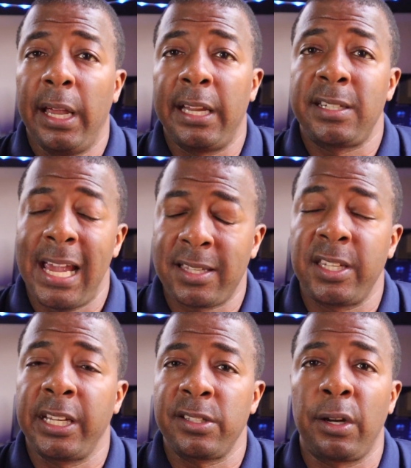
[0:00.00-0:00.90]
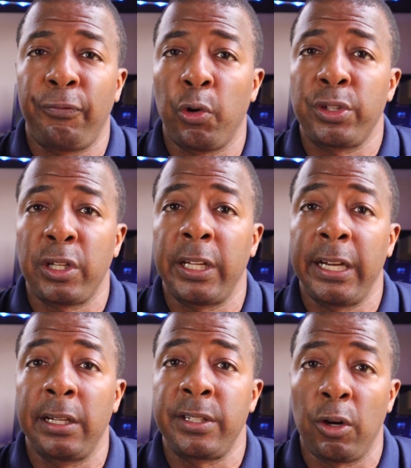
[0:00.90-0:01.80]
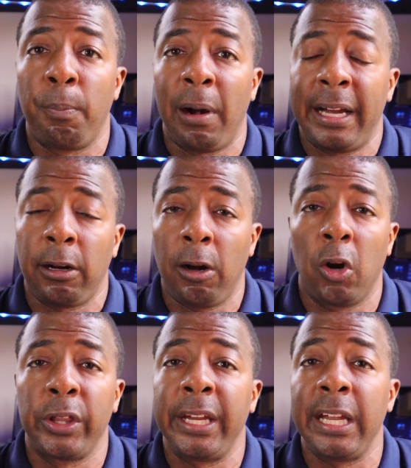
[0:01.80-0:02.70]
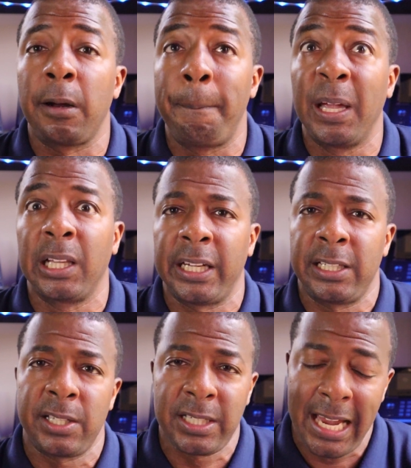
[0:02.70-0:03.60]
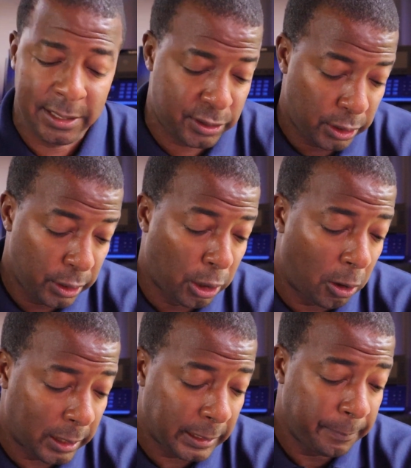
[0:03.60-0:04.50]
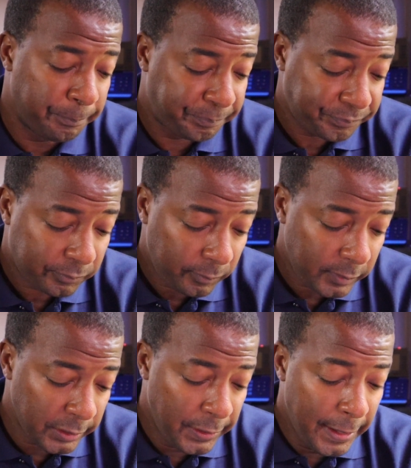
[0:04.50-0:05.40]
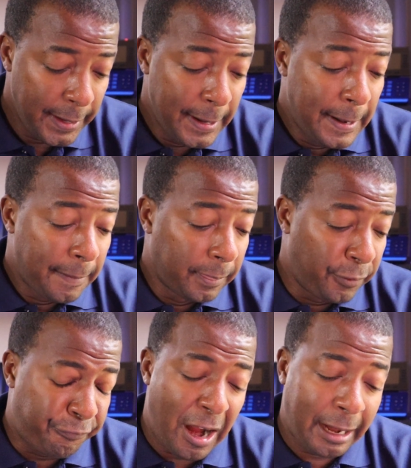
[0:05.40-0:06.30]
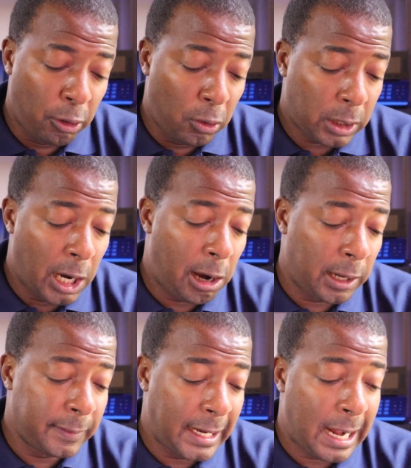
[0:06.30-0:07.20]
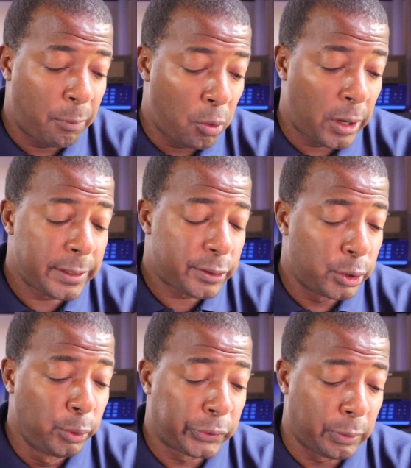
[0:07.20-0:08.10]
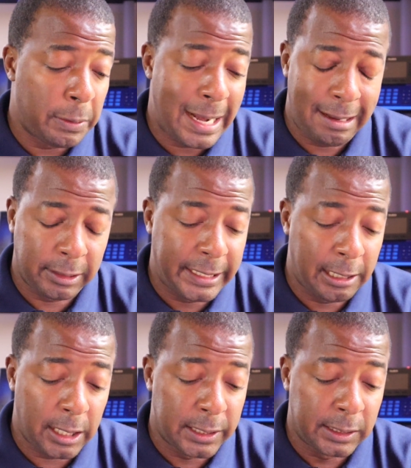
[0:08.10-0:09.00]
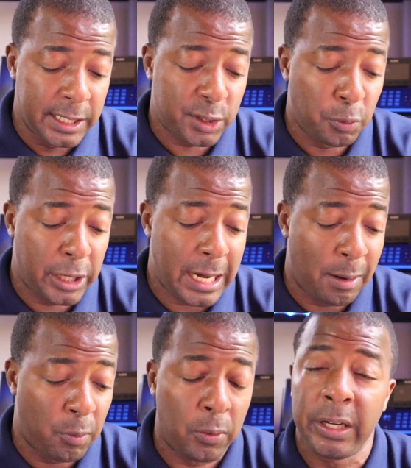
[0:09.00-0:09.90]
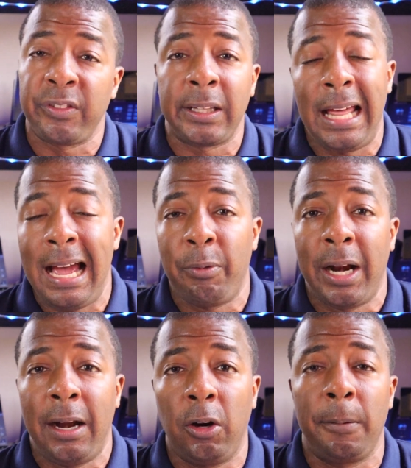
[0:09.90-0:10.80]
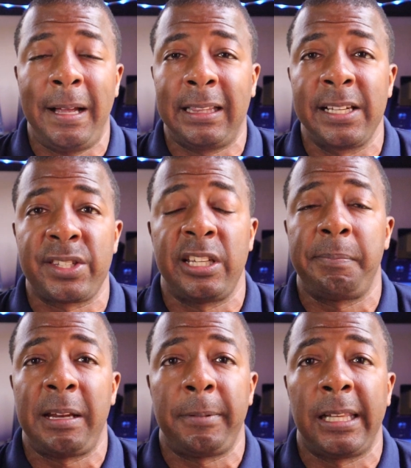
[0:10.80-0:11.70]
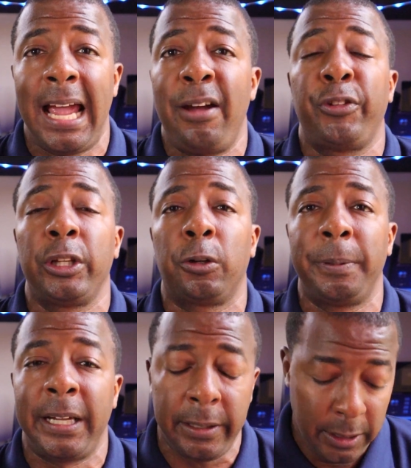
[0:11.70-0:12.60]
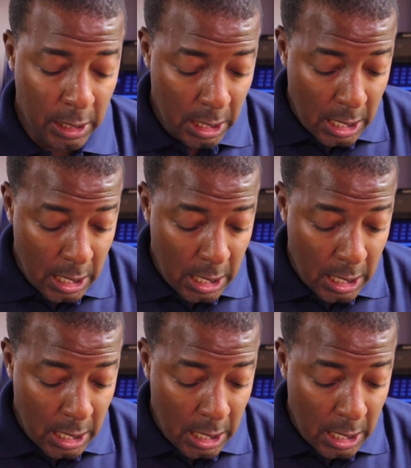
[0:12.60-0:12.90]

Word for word: And texting is unfortunately a deal breaker or the inability to text currently. The final con that I want to throw out there, and this one, I won't even lie, when I heard about this, it made me laugh a little bit.